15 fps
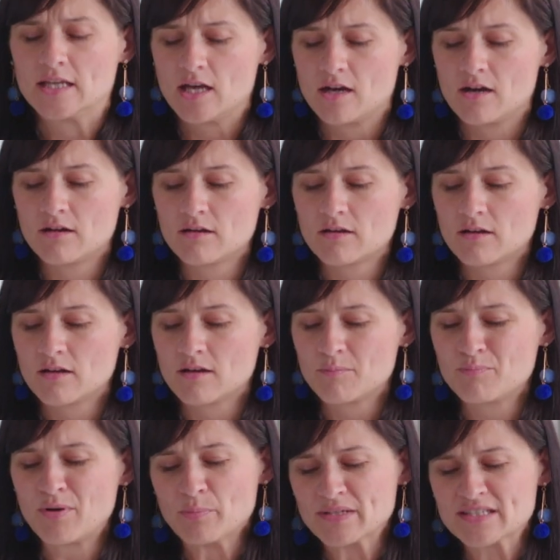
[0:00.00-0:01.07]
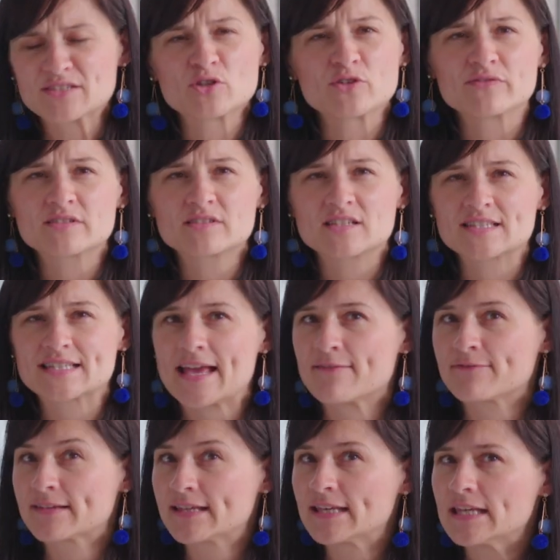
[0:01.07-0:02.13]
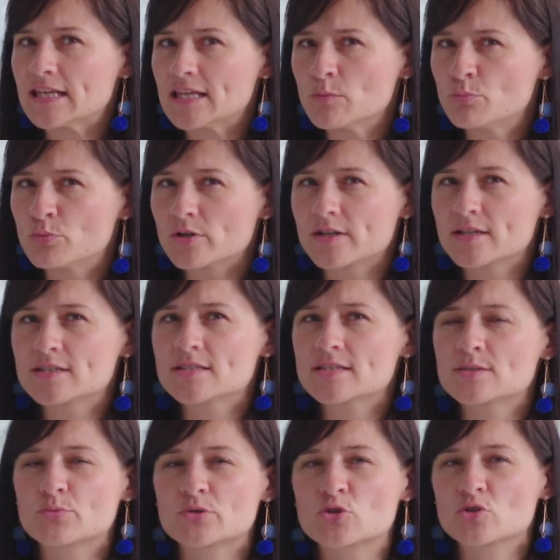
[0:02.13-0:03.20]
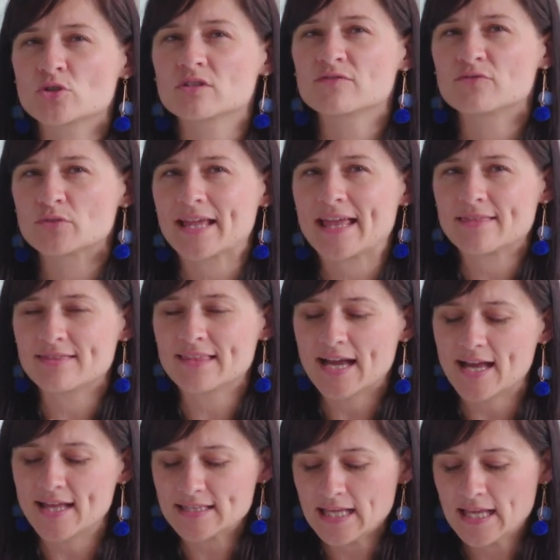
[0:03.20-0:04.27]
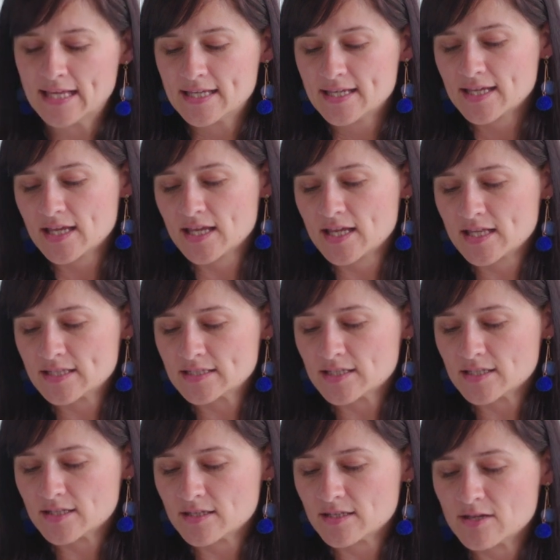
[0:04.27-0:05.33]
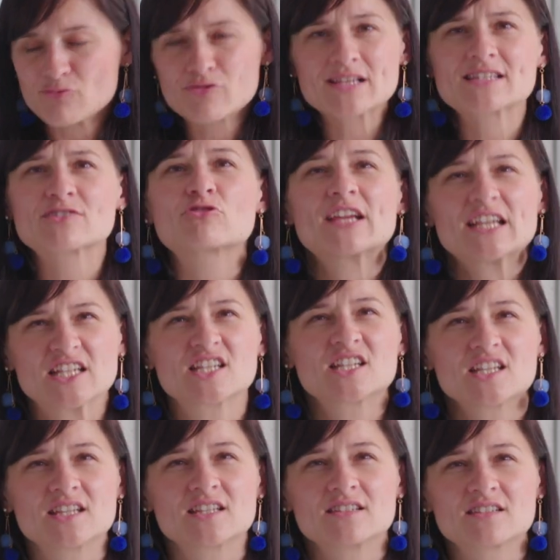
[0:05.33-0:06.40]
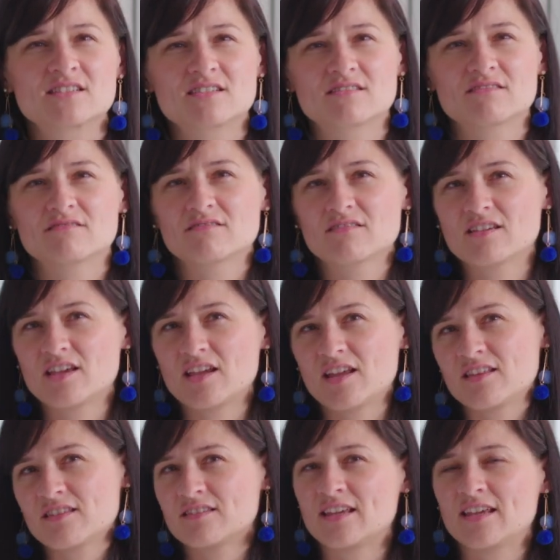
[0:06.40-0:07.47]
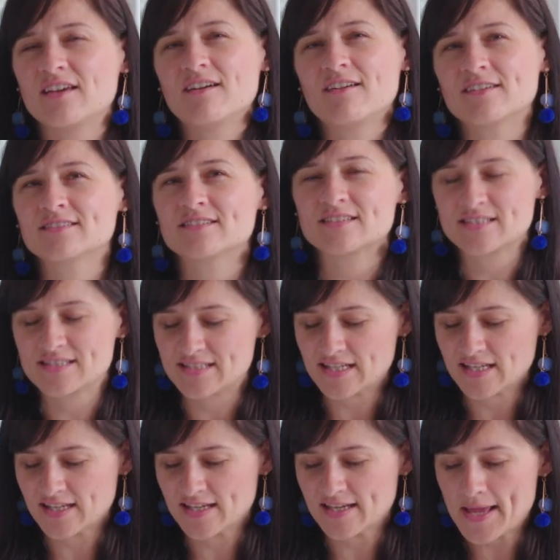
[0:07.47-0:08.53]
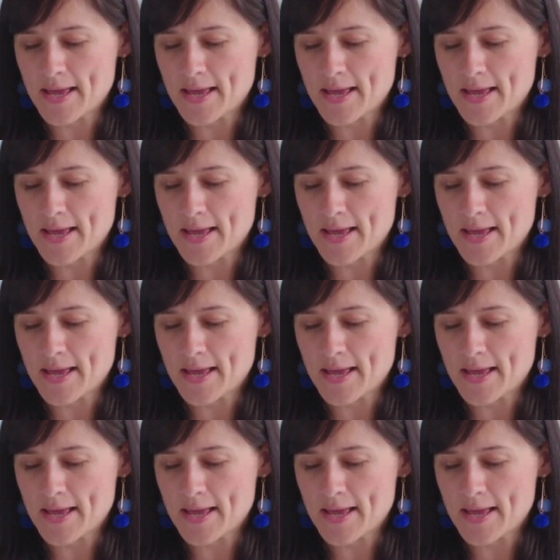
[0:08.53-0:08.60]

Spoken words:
Public services have key importance, we shouldn't forget that, and restrictions in the artistic